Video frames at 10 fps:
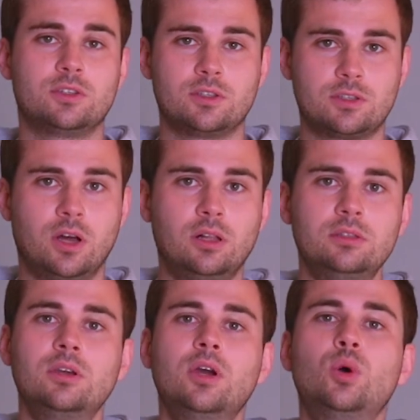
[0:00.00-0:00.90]
is
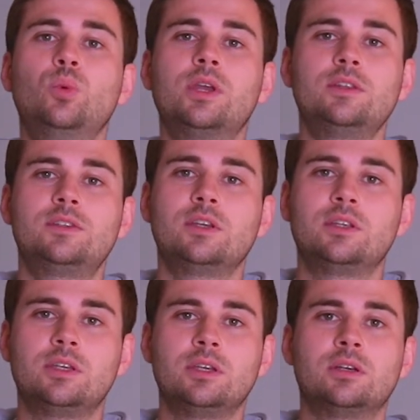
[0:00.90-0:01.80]
installed, we can see it
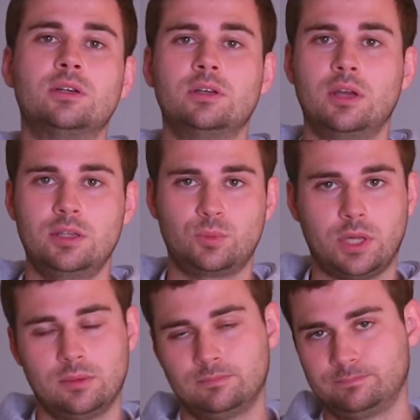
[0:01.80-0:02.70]
here as well.